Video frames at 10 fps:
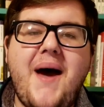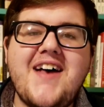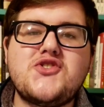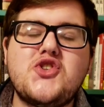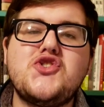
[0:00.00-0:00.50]

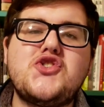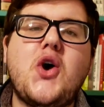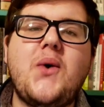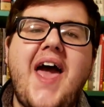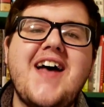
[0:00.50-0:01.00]
Pastors
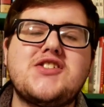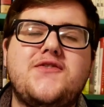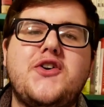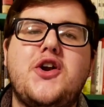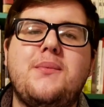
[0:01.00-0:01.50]
don't
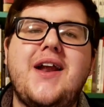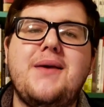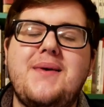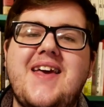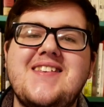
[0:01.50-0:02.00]
ask for your
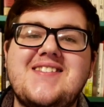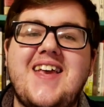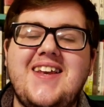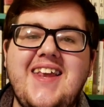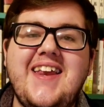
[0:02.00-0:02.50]
money because
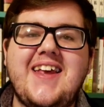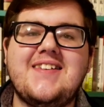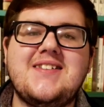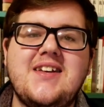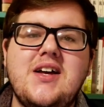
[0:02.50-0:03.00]
they need
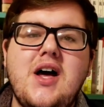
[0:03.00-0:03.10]
it,